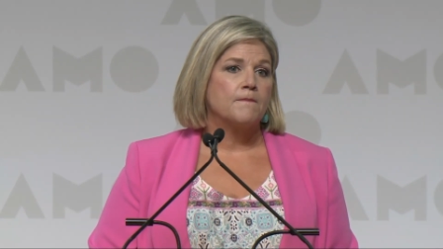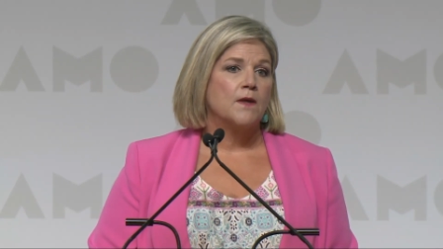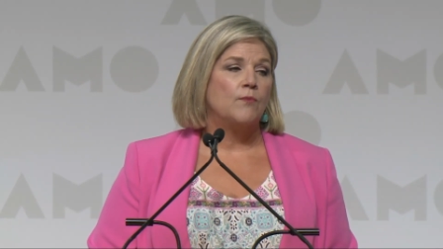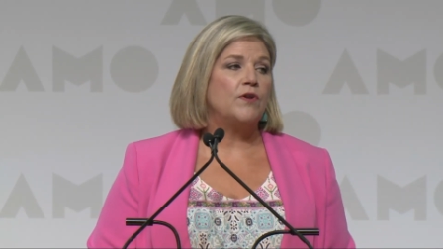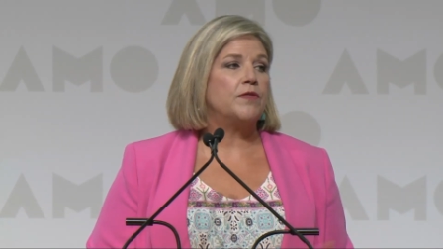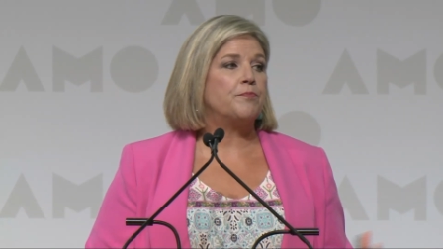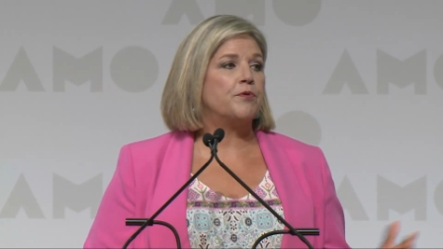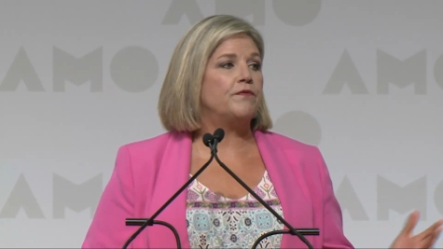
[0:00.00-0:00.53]

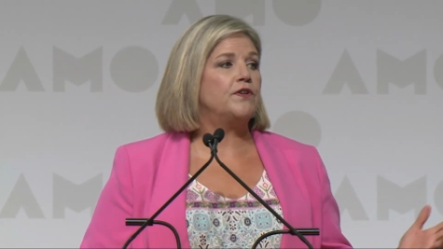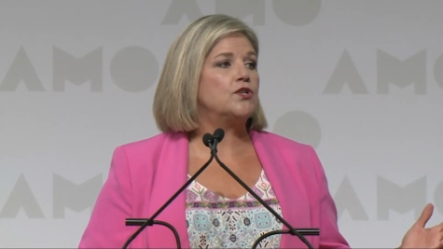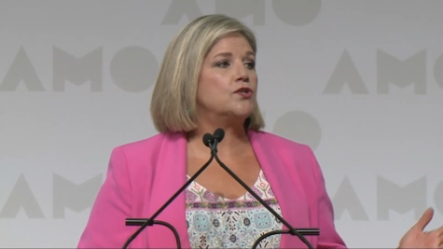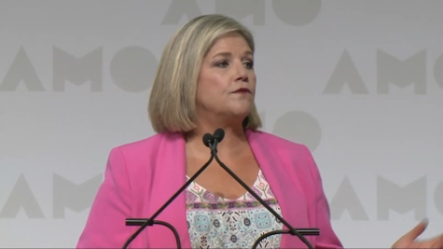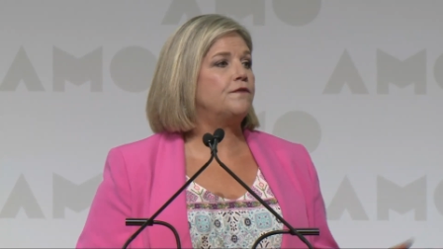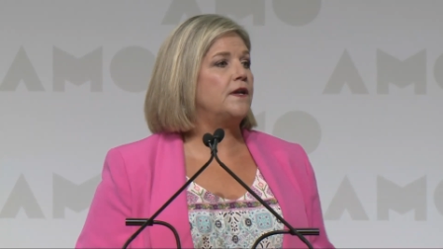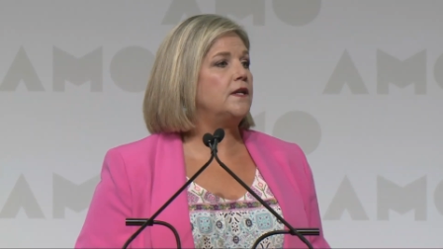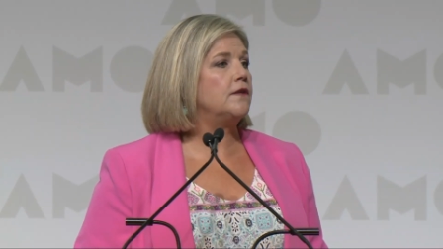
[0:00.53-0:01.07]
With provincial
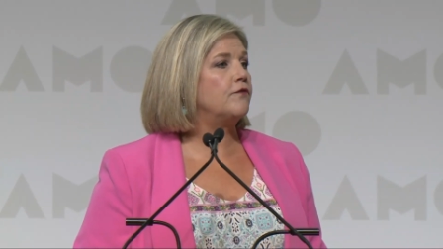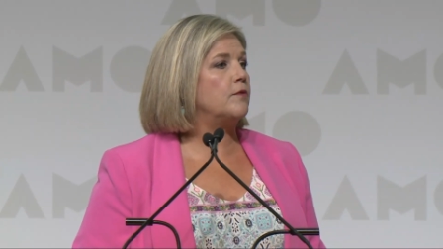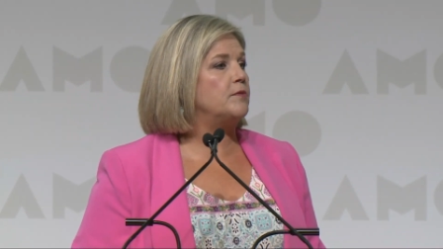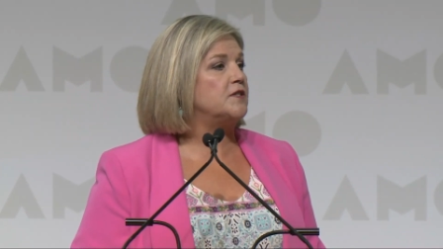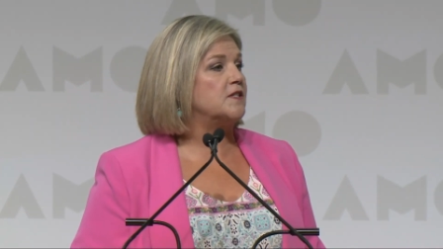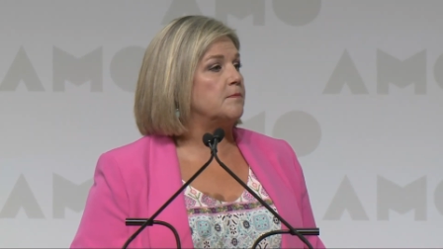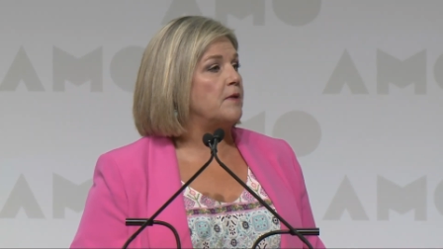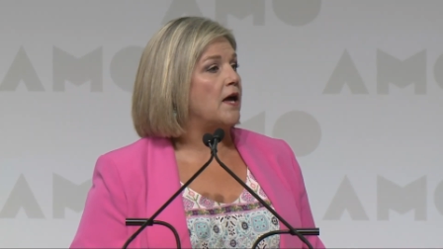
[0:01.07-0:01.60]
funding for
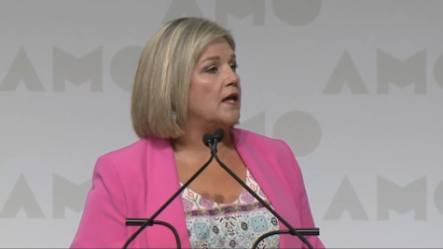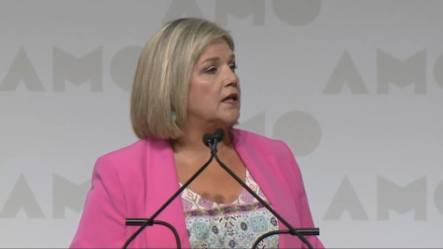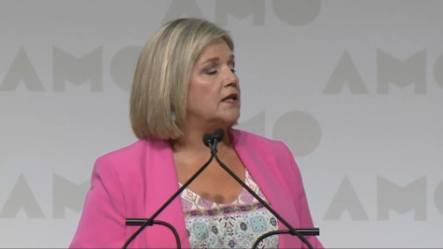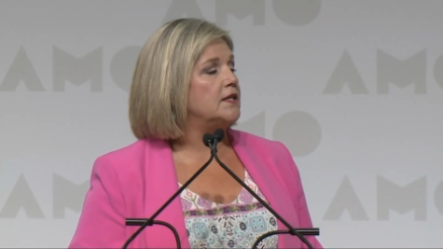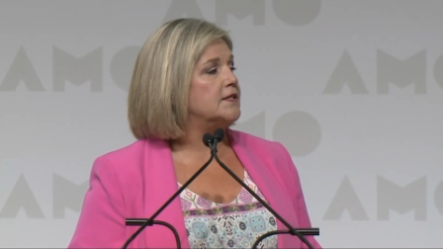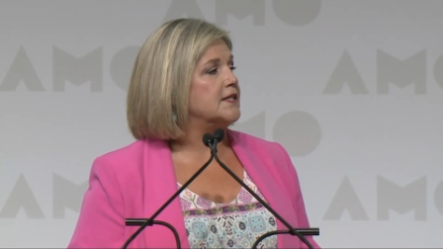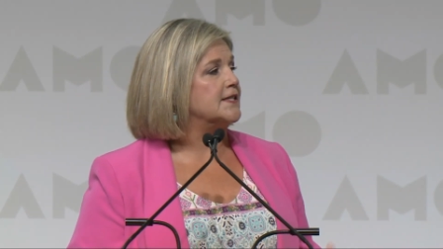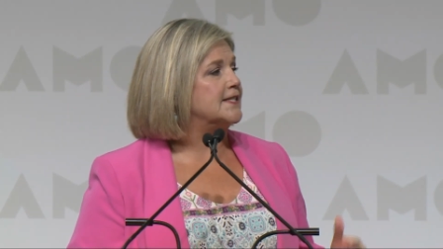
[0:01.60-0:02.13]

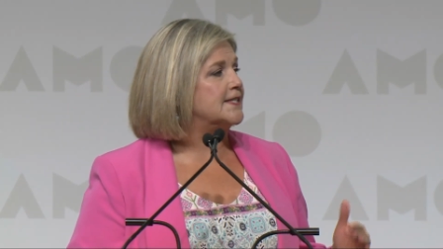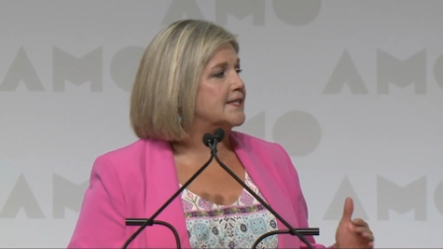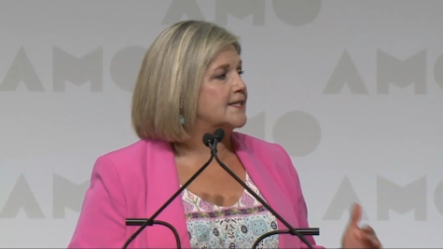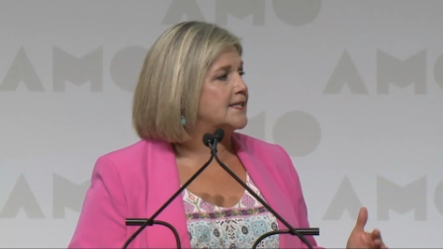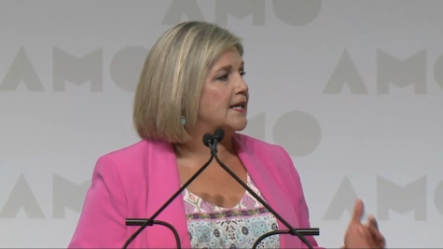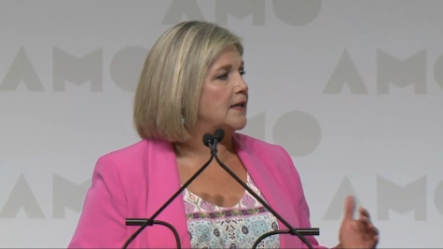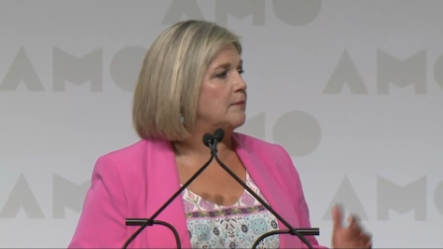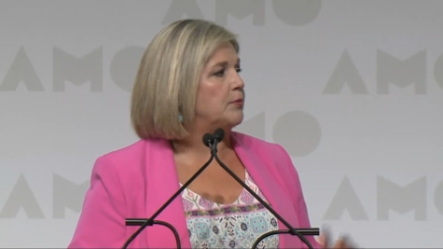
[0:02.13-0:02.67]
municipalities that's
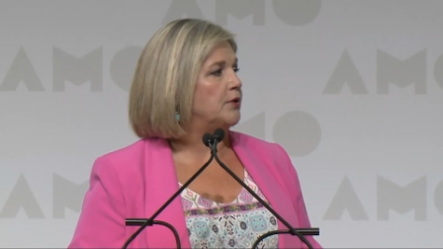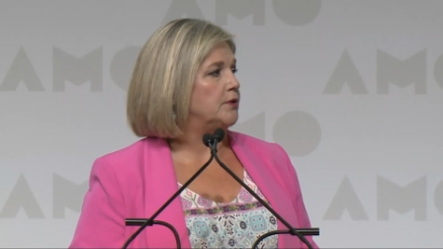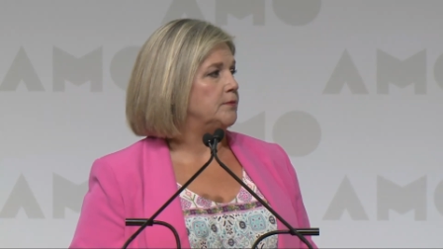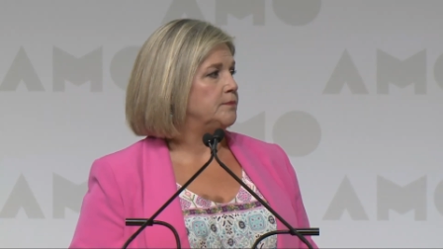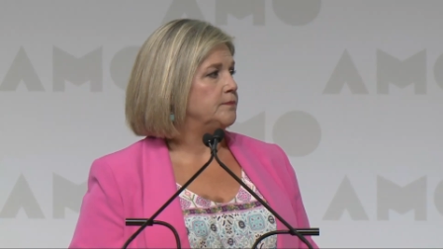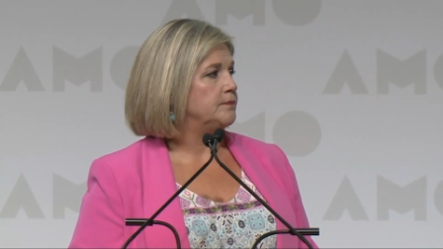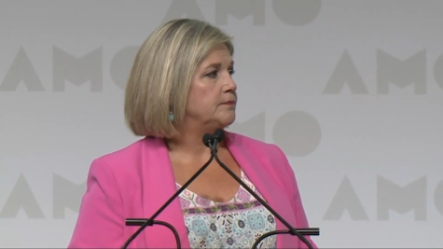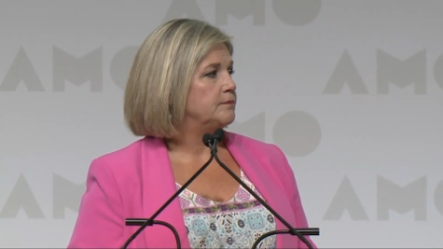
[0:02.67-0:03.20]
stable,
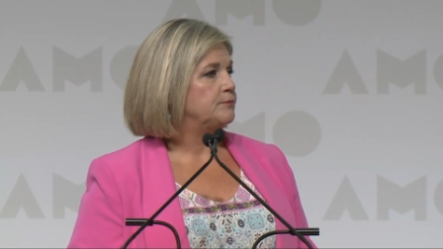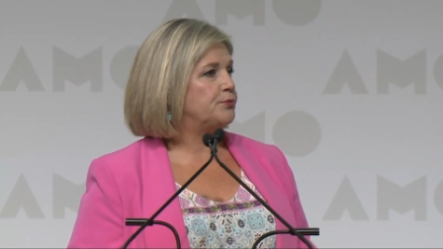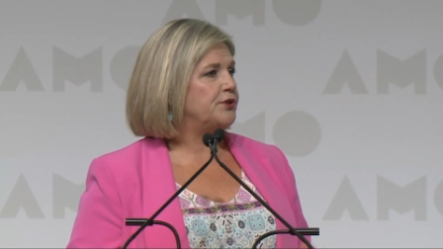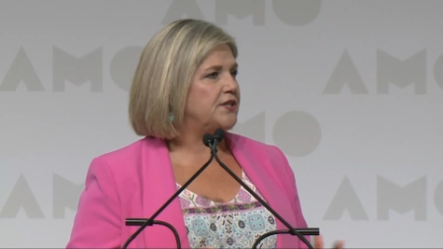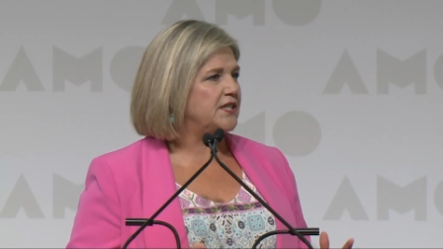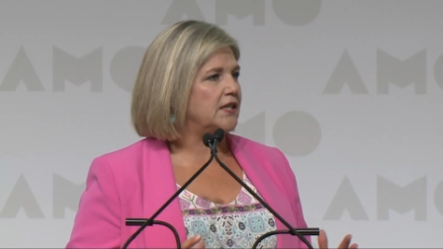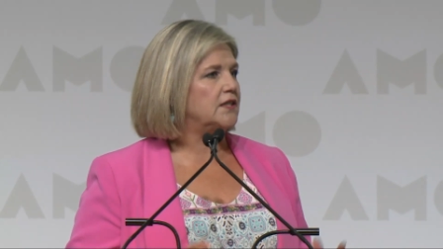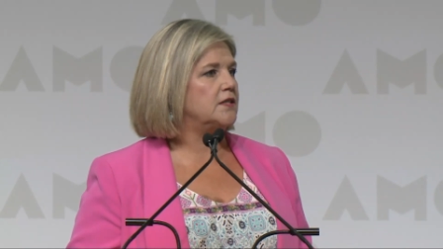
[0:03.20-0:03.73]

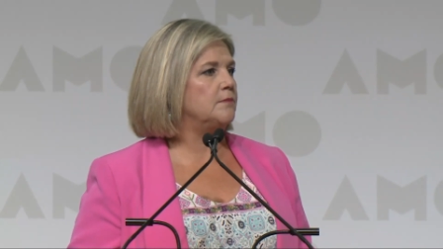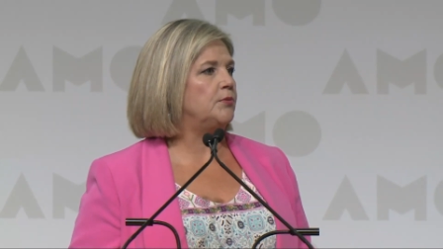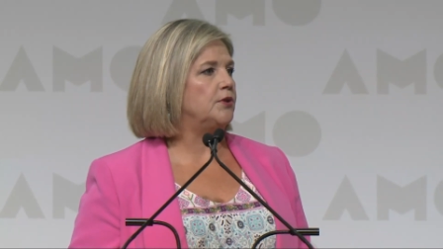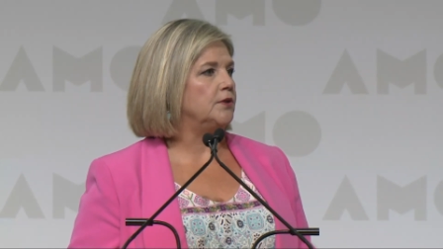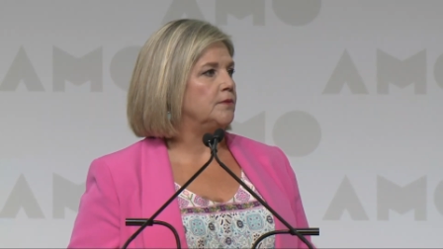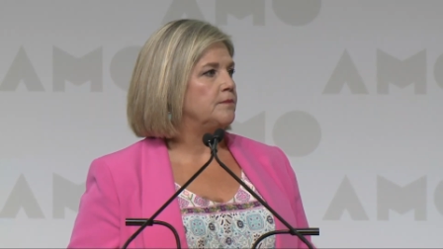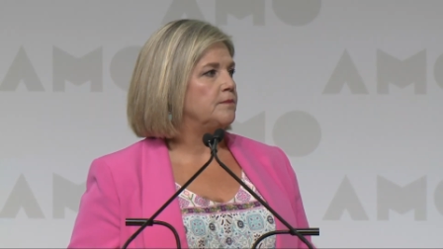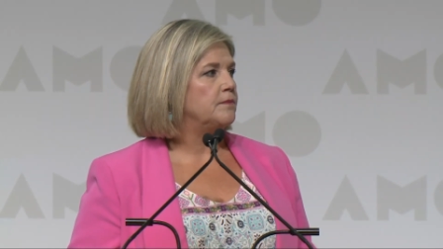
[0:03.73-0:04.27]
predictable,
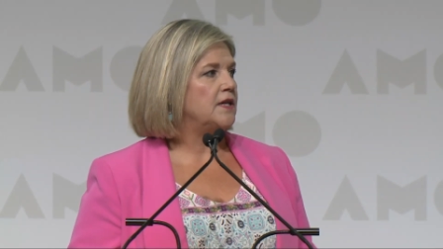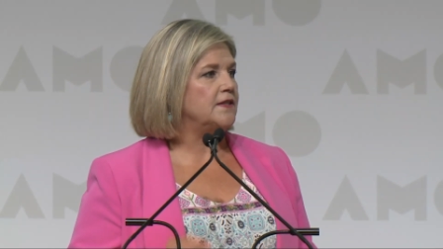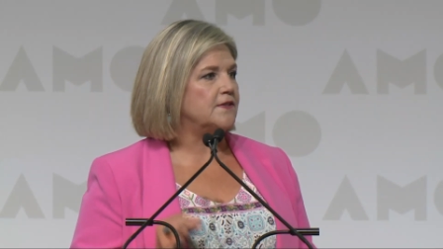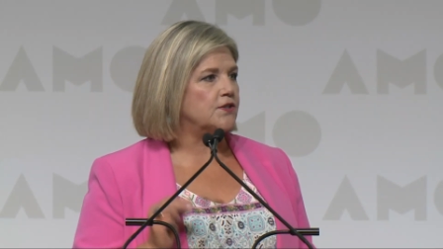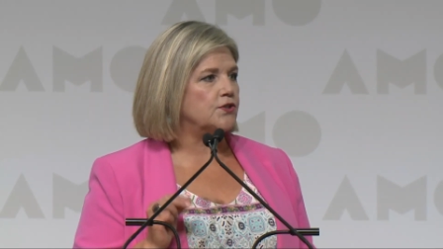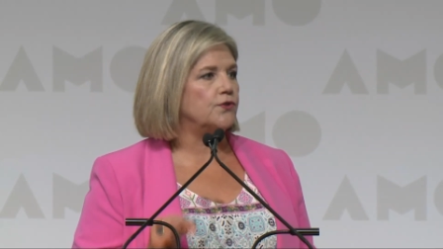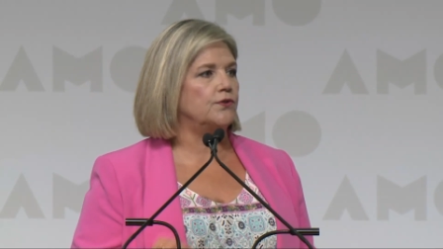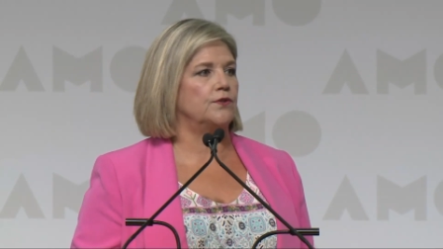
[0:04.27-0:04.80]
and
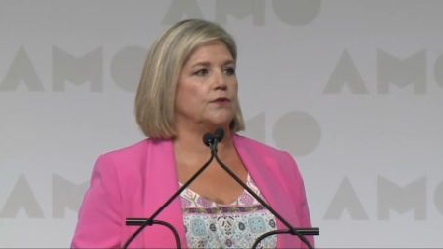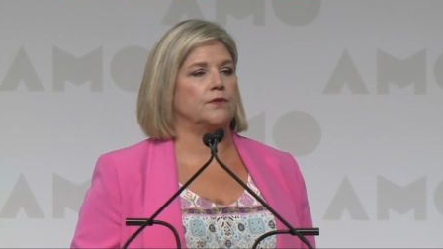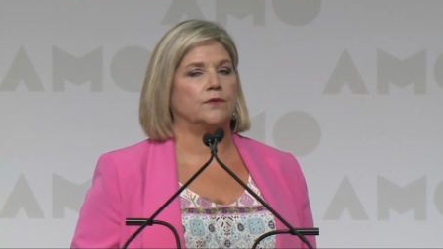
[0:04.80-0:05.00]
certain,